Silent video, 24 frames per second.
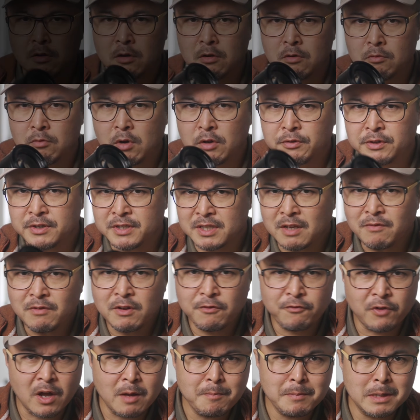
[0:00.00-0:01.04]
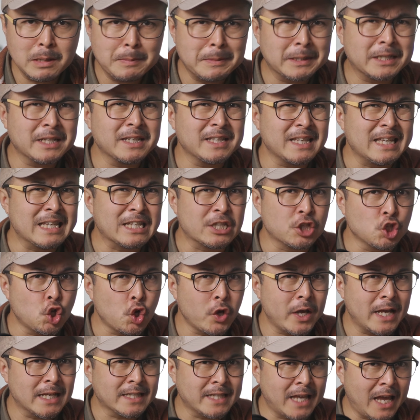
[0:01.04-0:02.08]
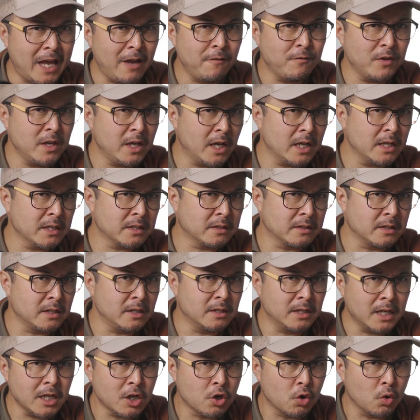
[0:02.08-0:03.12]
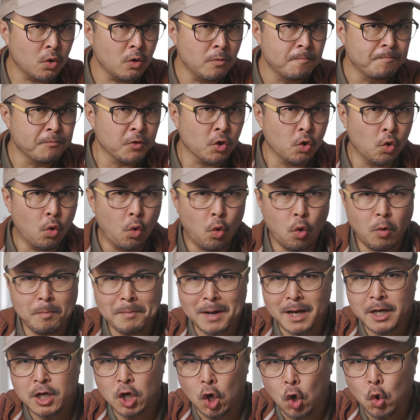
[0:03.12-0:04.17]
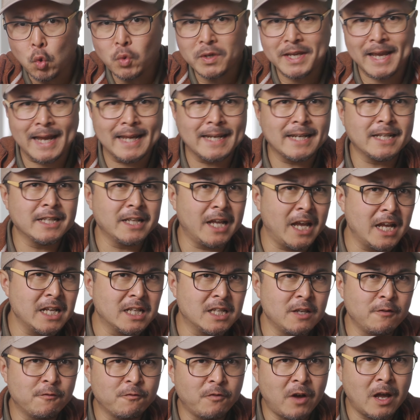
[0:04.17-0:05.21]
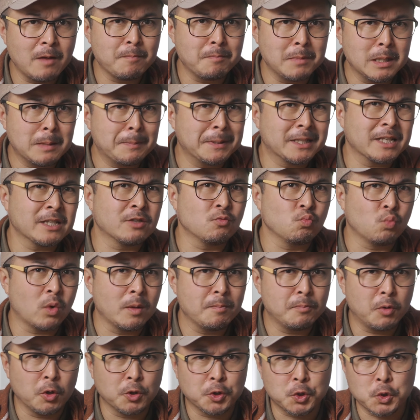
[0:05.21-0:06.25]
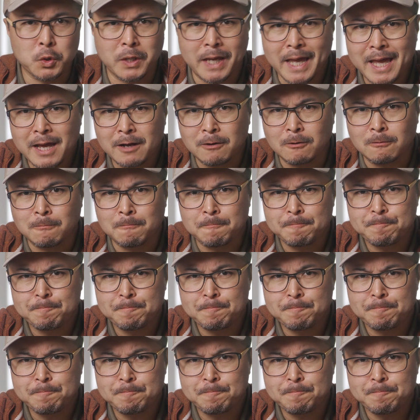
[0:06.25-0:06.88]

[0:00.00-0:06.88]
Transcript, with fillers: While the 75mm is not as heavy as the Nikkor or my old Canon 85mm 1.2L,